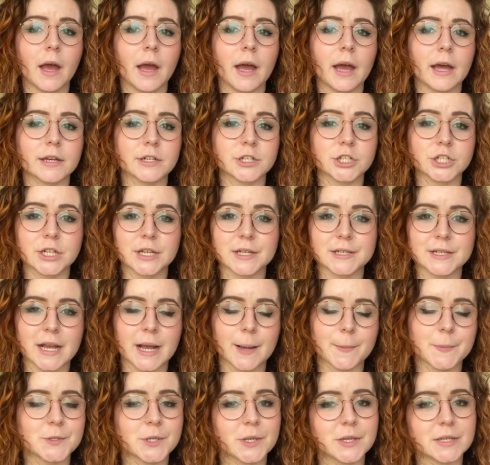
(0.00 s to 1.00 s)
And she is
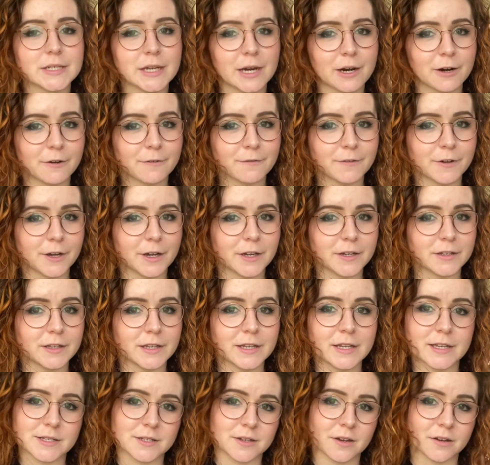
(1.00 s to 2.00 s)
absolutely terrified
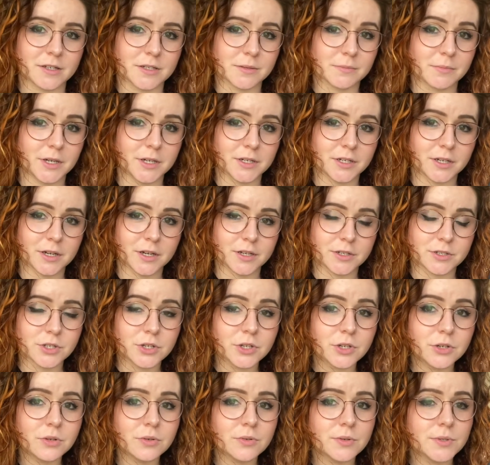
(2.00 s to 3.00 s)
that he's going to murder her
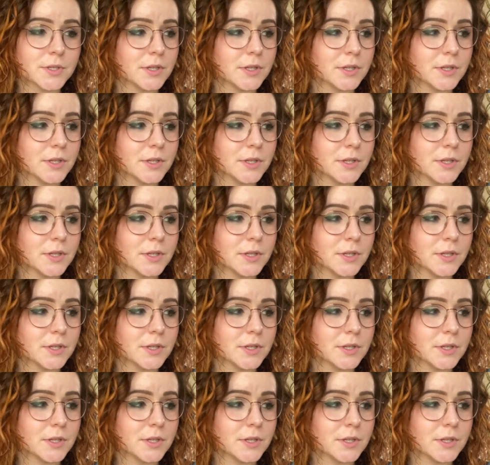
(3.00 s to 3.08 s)
too.